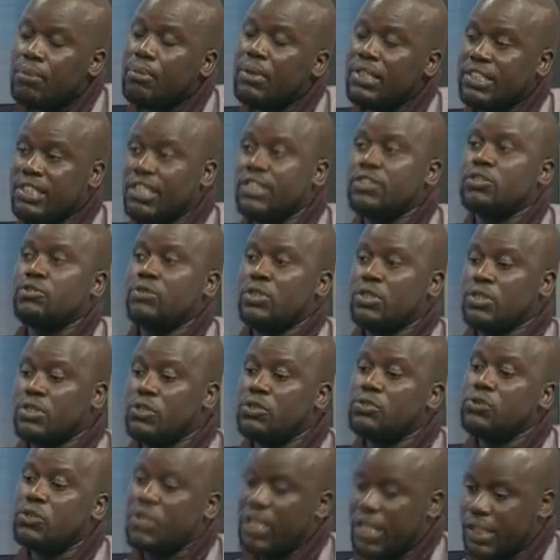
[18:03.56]
But just to answer
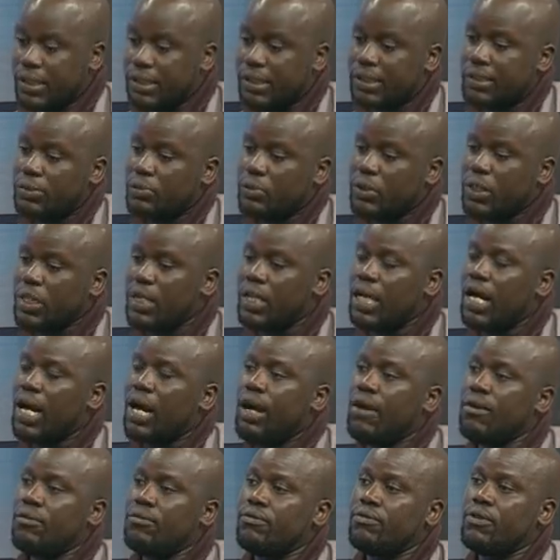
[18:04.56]
you, yes, we
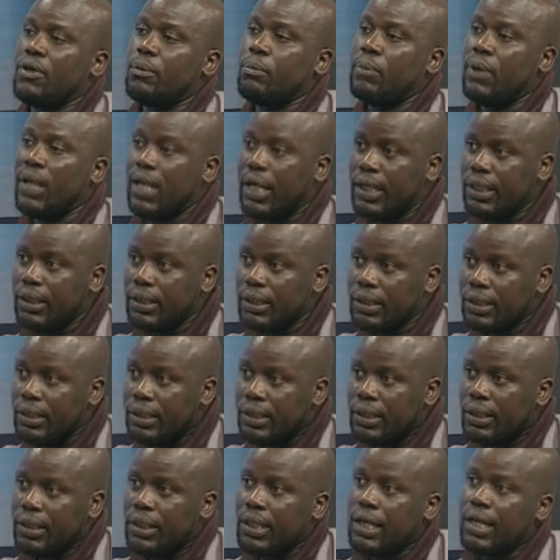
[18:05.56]
have a plan
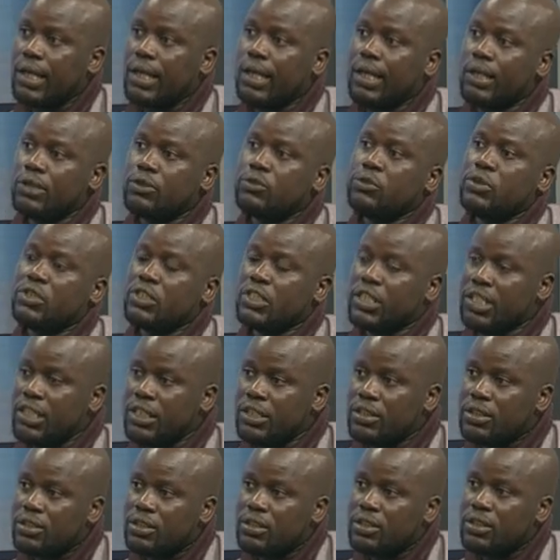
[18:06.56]
to
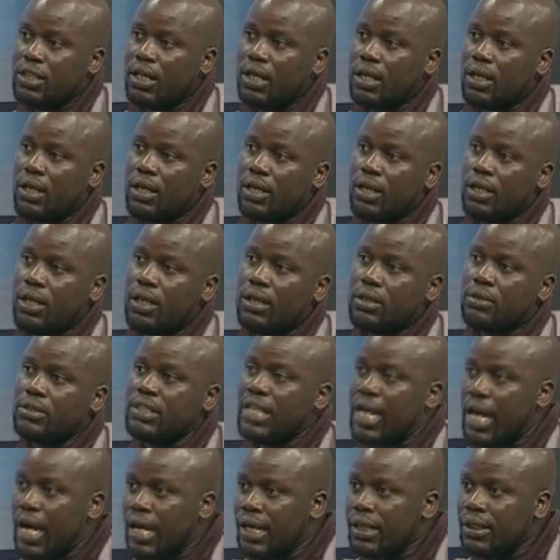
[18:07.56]
engage
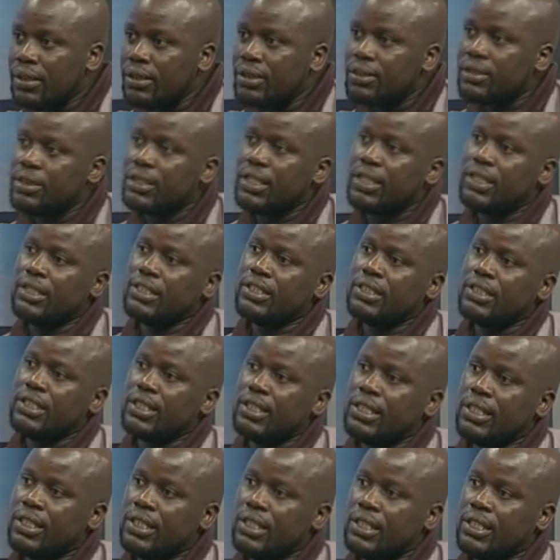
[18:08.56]
young and
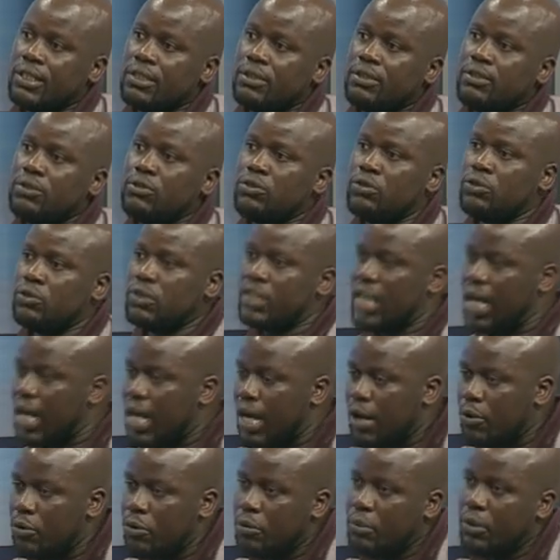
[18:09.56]

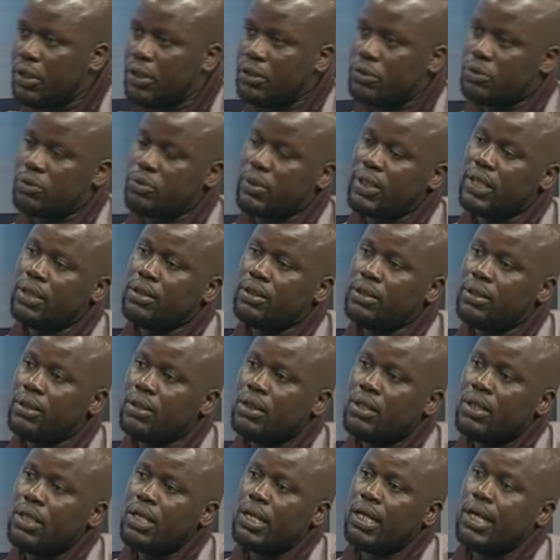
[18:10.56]
younger women as well.
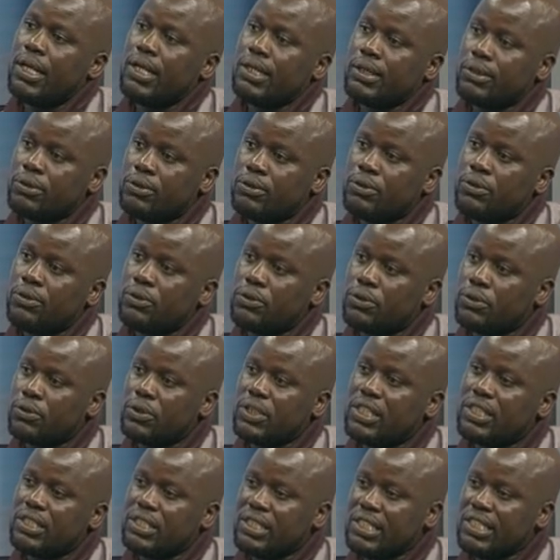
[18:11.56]
So
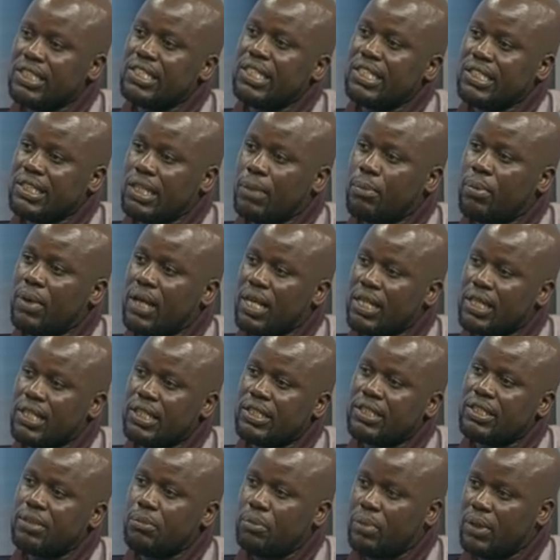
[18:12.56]
that's a plan
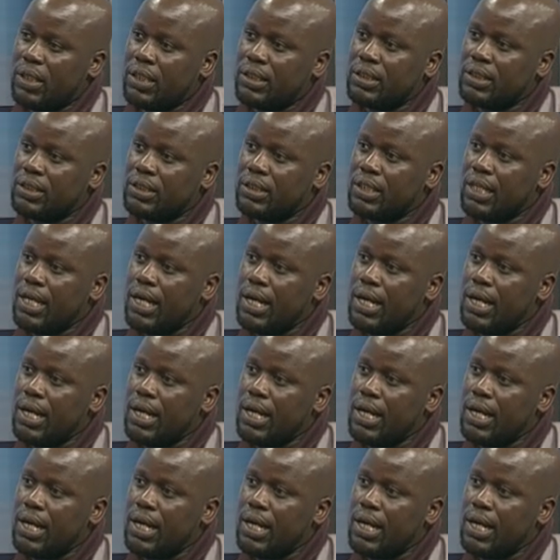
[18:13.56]
that's in place.